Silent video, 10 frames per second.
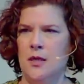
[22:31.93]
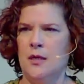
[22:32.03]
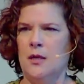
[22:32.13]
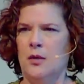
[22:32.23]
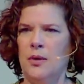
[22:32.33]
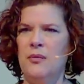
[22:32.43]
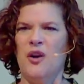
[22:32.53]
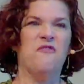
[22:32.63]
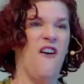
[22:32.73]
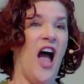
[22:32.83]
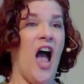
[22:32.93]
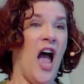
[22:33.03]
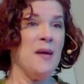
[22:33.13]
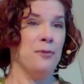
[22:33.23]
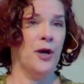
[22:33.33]
We were
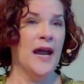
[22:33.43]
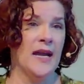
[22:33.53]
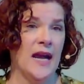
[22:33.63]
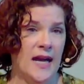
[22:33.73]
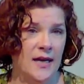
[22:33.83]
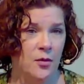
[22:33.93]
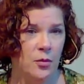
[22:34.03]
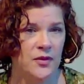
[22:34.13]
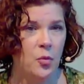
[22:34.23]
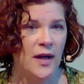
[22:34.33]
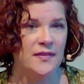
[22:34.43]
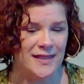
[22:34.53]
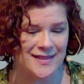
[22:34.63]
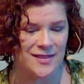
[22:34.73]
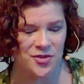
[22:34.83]
vibrating with what this
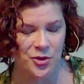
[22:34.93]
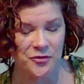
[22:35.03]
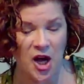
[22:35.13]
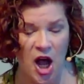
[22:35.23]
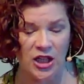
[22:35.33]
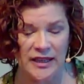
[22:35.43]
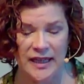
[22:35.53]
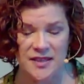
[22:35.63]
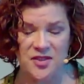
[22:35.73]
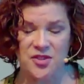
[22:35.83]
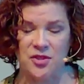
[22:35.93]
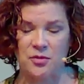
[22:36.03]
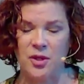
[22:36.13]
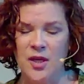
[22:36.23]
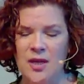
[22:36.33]
is sort of calling us to.
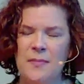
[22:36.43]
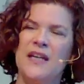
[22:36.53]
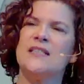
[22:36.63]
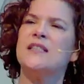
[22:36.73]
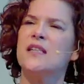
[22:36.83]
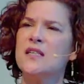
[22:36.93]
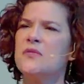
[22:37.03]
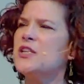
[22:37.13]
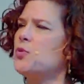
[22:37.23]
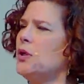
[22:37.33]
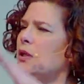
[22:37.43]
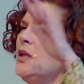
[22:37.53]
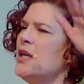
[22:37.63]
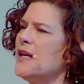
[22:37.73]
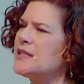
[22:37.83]
Because it's individual,
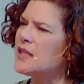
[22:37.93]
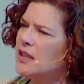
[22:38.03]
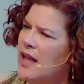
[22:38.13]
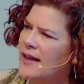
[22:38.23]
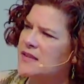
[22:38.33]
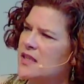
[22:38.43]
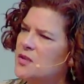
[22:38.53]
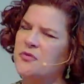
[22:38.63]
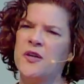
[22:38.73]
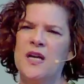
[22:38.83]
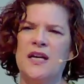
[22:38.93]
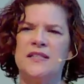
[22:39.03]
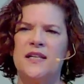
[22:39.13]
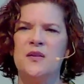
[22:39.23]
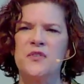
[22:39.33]
it's collective, it's
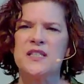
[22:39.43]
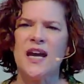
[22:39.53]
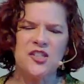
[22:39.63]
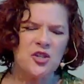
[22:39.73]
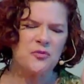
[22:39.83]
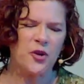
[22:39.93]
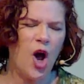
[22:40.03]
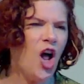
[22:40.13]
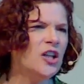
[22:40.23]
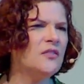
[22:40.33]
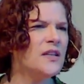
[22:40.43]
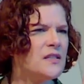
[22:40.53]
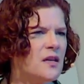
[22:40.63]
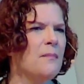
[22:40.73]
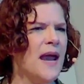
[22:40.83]
an invitation for all of us to
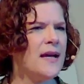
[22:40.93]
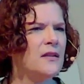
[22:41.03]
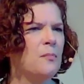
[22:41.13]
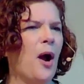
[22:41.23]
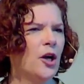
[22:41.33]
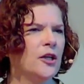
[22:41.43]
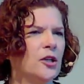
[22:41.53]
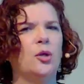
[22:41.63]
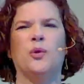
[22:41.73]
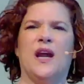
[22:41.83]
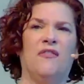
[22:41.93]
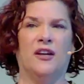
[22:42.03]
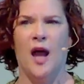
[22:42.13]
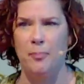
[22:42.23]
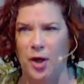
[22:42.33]
make the particle, whatever
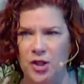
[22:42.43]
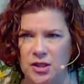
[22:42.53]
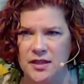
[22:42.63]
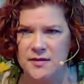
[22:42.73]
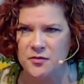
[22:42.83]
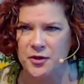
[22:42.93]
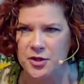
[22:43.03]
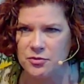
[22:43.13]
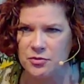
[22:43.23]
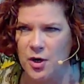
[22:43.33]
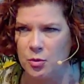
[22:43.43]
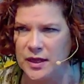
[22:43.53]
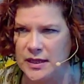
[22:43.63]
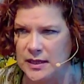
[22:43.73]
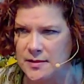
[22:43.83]
that particle is for you, you know what
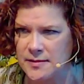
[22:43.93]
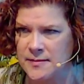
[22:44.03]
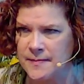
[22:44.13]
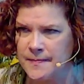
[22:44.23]
it is.